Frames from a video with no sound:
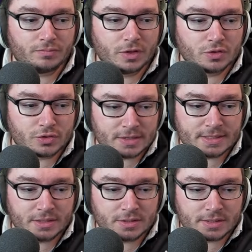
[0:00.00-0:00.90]

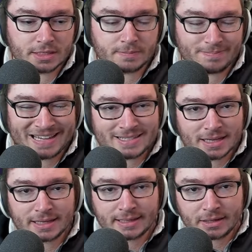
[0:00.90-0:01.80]
Transcendence is
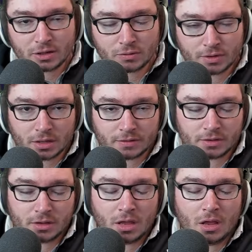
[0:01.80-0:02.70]
basically needed on
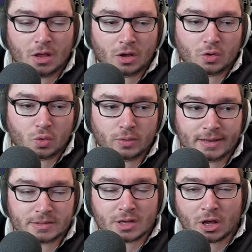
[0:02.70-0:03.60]
Renata. Her
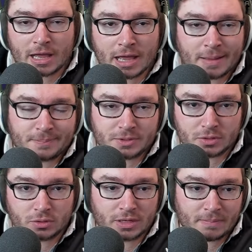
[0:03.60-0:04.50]
cooldowns are
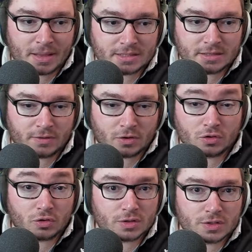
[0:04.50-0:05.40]
absolutely massive
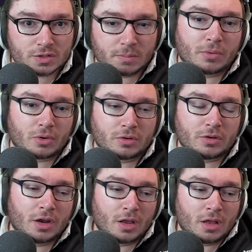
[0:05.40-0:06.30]
across the board.
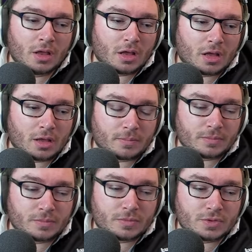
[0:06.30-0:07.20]

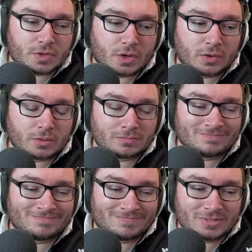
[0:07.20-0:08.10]
So
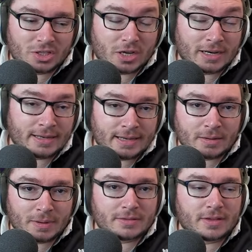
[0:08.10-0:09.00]
you're going to need
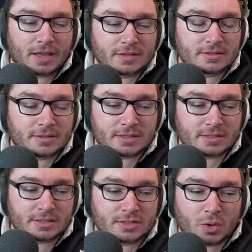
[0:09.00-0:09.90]
Ability Haste.
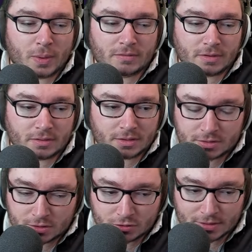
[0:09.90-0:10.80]
There's no way around it.
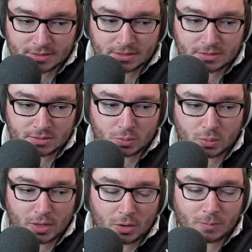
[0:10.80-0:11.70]
So Transcendence will
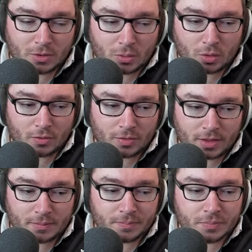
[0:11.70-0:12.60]
help you on
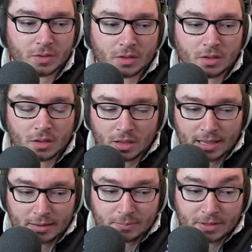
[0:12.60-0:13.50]
that.
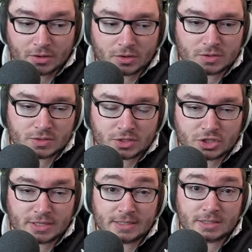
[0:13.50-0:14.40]
And because
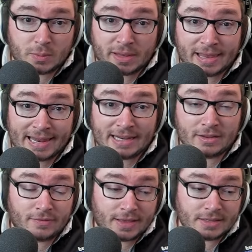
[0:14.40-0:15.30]
she to win the laning
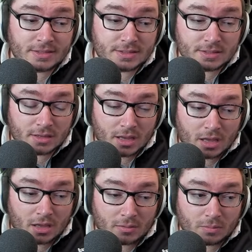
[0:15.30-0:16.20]
phase,
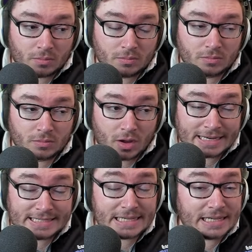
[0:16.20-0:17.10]

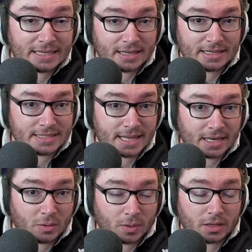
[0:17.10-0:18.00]
ideally, at least
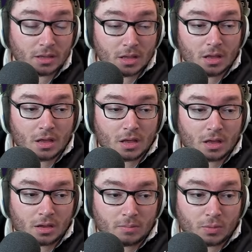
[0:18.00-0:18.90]
anyway,
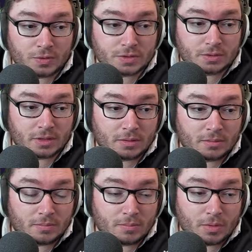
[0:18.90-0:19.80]
more so than
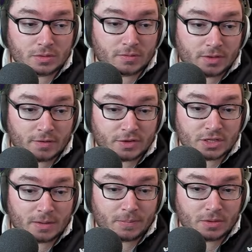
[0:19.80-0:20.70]
most of the other
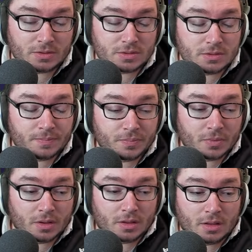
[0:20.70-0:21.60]
champions,
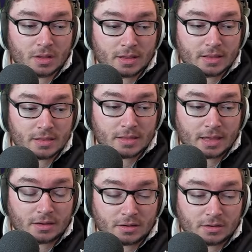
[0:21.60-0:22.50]

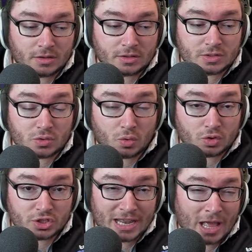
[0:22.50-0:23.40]
then
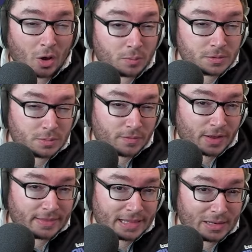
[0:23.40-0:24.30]
Scorch helps
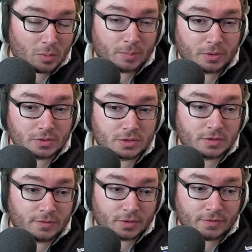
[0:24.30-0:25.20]
provide that little boost
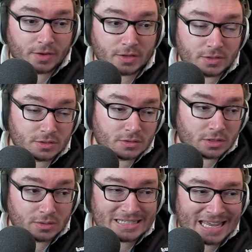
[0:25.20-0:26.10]
for the first,
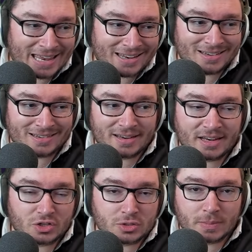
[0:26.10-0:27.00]

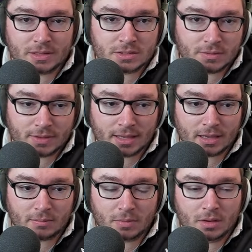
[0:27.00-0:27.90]
10-ish minutes of the game.